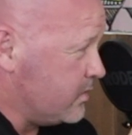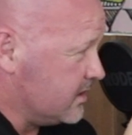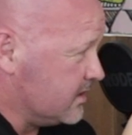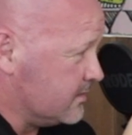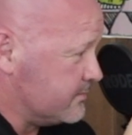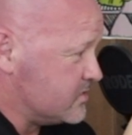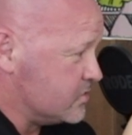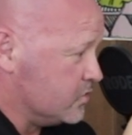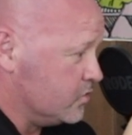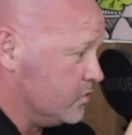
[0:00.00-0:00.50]
well
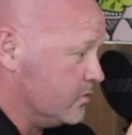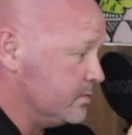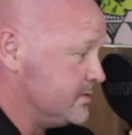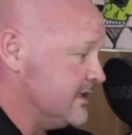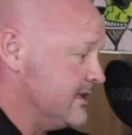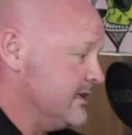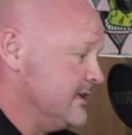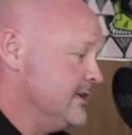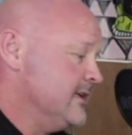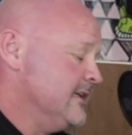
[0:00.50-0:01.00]
absorbed.
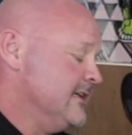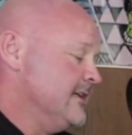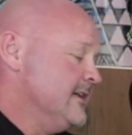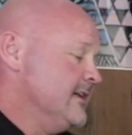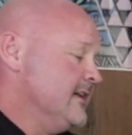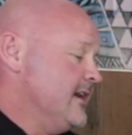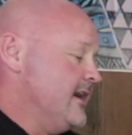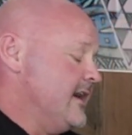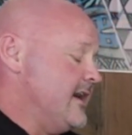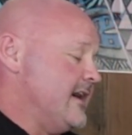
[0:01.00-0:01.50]

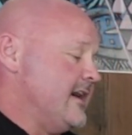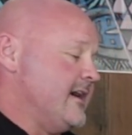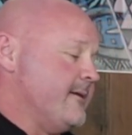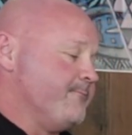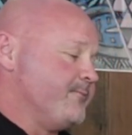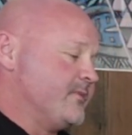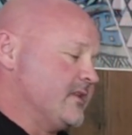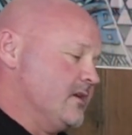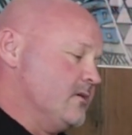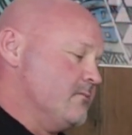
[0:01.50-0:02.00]

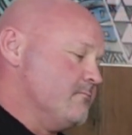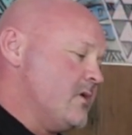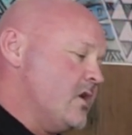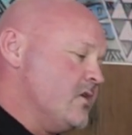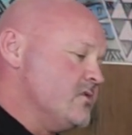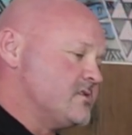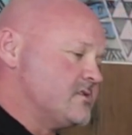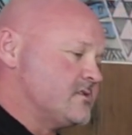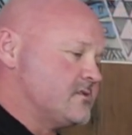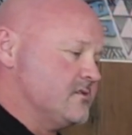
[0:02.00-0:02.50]

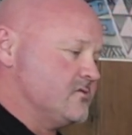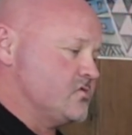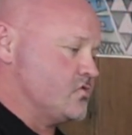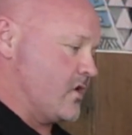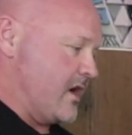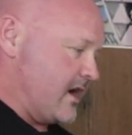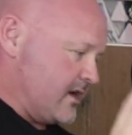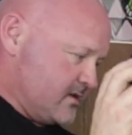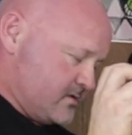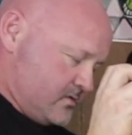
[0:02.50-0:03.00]
Most
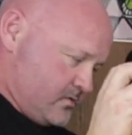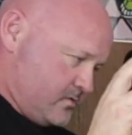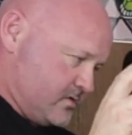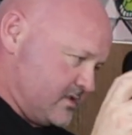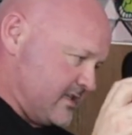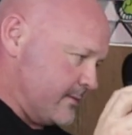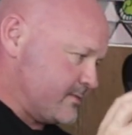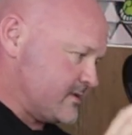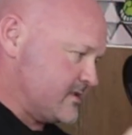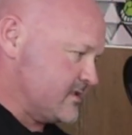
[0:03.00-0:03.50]
drugs or
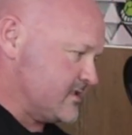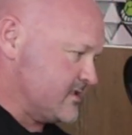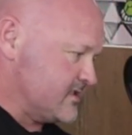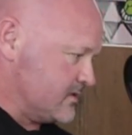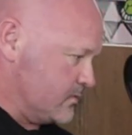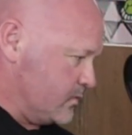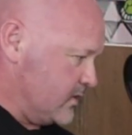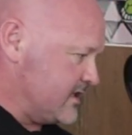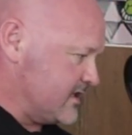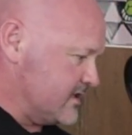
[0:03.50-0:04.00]
substances
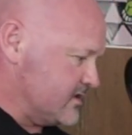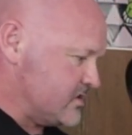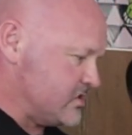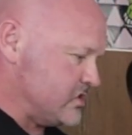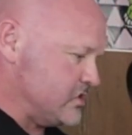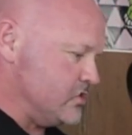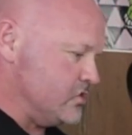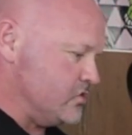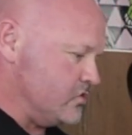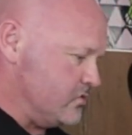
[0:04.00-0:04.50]
that we
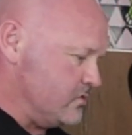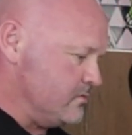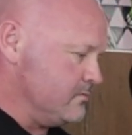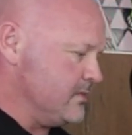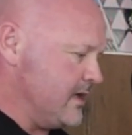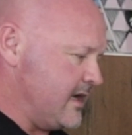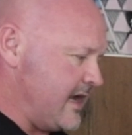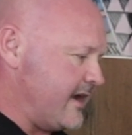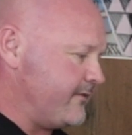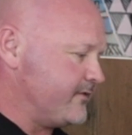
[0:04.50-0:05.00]

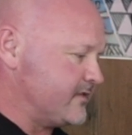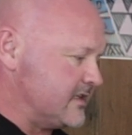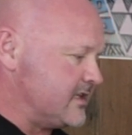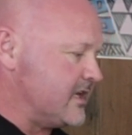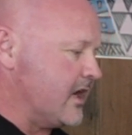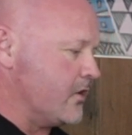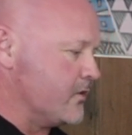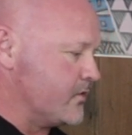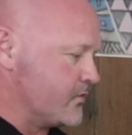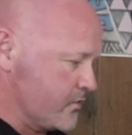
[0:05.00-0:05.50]
consume have to
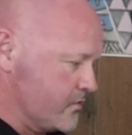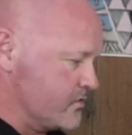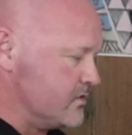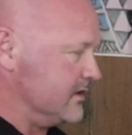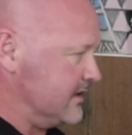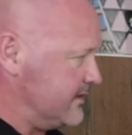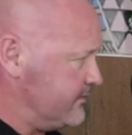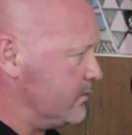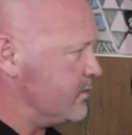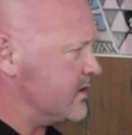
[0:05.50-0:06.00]
go through the
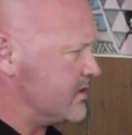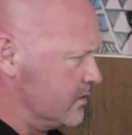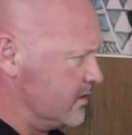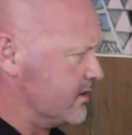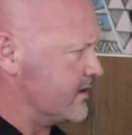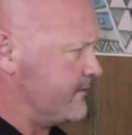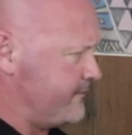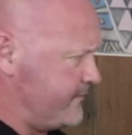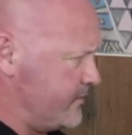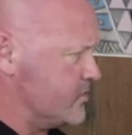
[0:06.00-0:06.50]
liver. We call
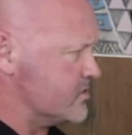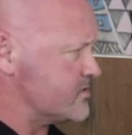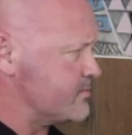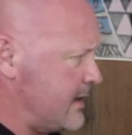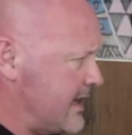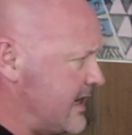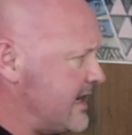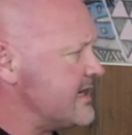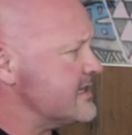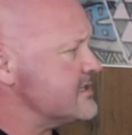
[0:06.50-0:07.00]
it a first
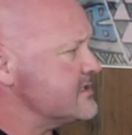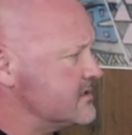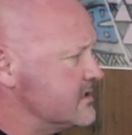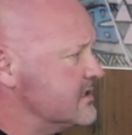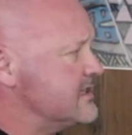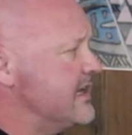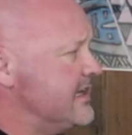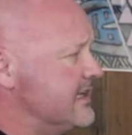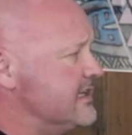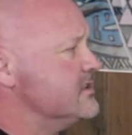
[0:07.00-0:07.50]
pass to
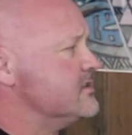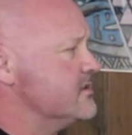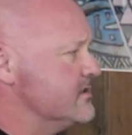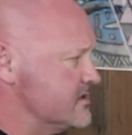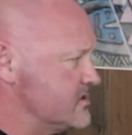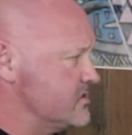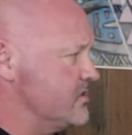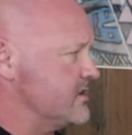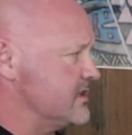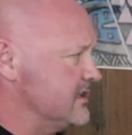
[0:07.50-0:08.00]
get into the
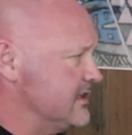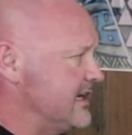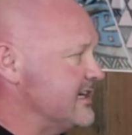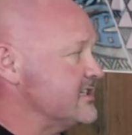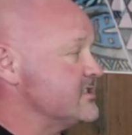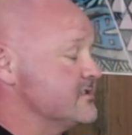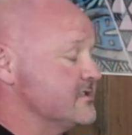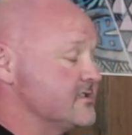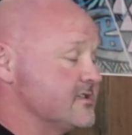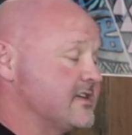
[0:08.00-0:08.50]

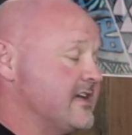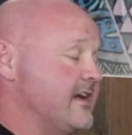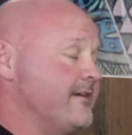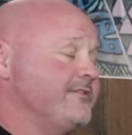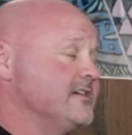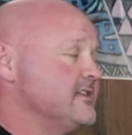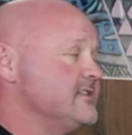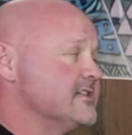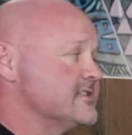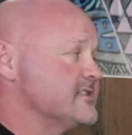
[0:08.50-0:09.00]
circulation. So
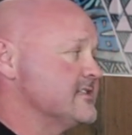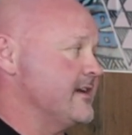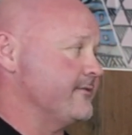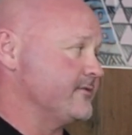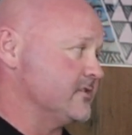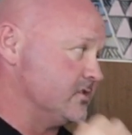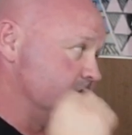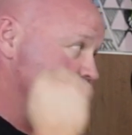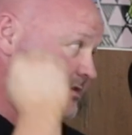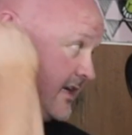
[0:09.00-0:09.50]
caffeine doesn't have
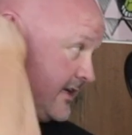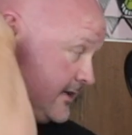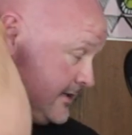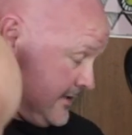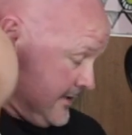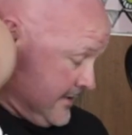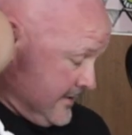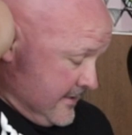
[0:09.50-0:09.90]
to do that.